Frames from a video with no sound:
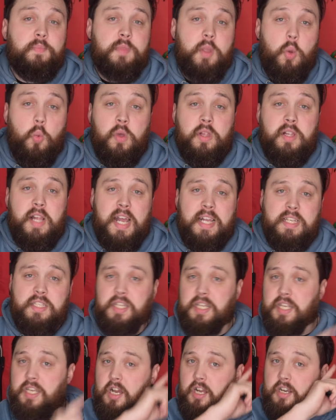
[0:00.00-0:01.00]
will
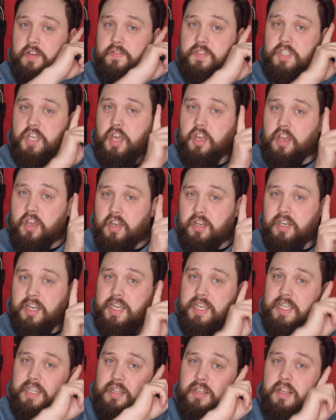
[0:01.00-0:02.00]
actually kind of turn a
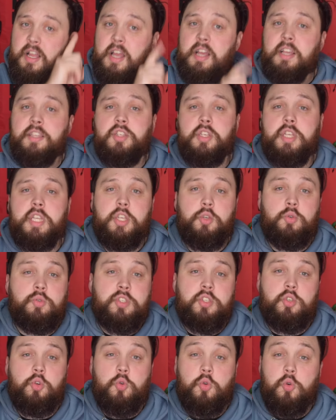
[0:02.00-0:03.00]
little so that your
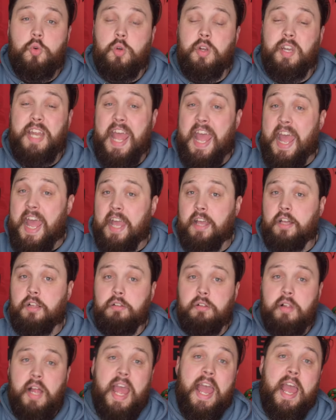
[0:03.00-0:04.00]
snorkel can
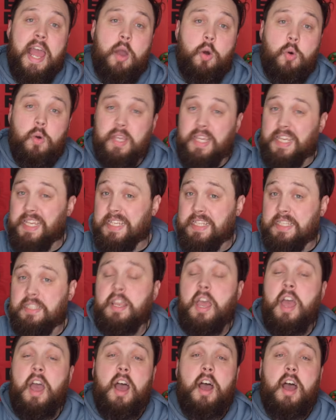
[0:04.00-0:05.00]
angle how it is,
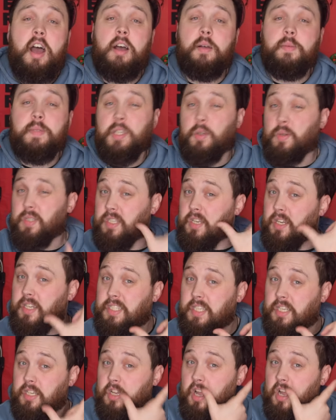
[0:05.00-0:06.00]
so it's
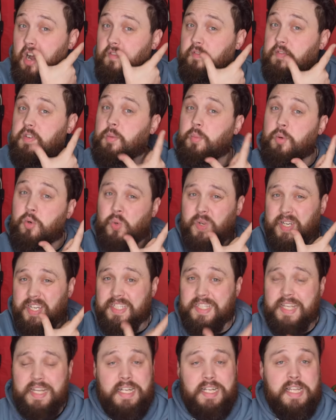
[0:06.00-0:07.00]
nice and comfortable and
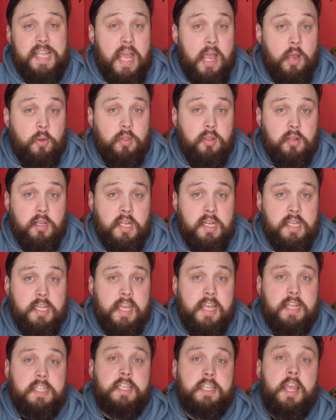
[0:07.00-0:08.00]
exactly how you like
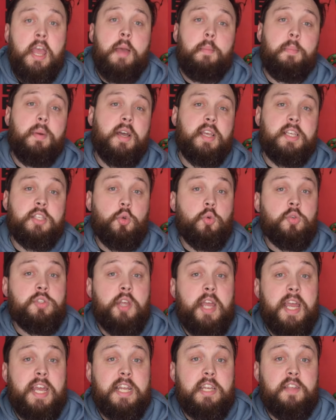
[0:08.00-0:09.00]
it. But it's
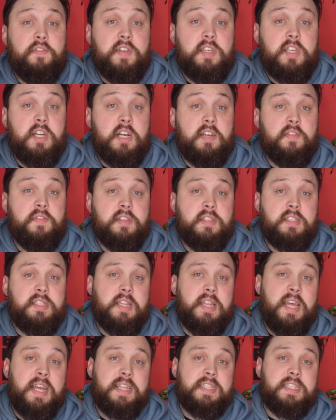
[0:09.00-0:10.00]
also handy for divers
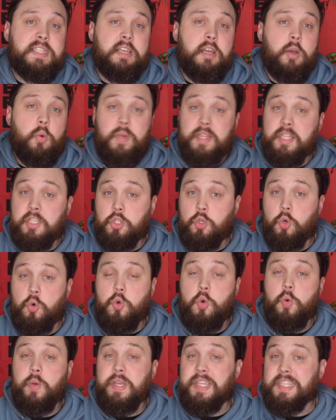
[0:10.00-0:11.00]
that when the
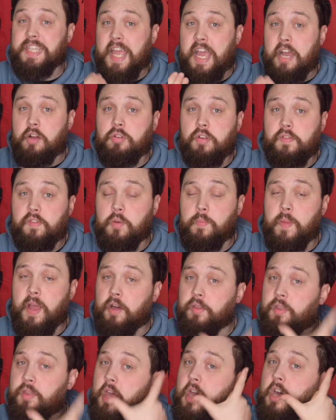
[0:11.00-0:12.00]
snorkel is out of your
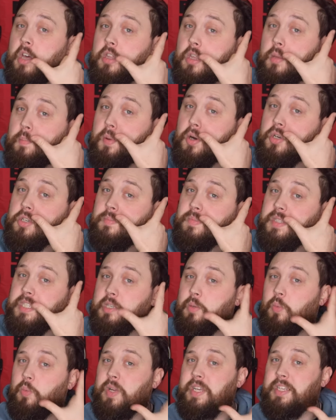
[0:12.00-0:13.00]
mouth, the bottom
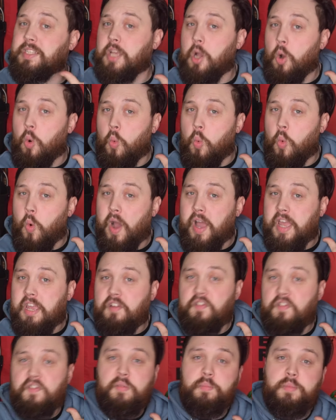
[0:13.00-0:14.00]
swings away
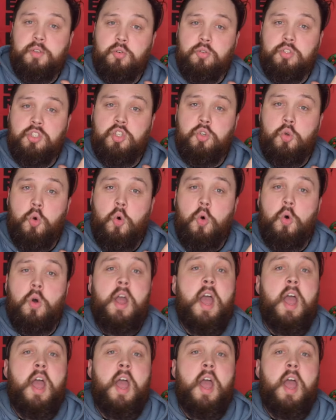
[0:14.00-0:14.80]
from your jaw,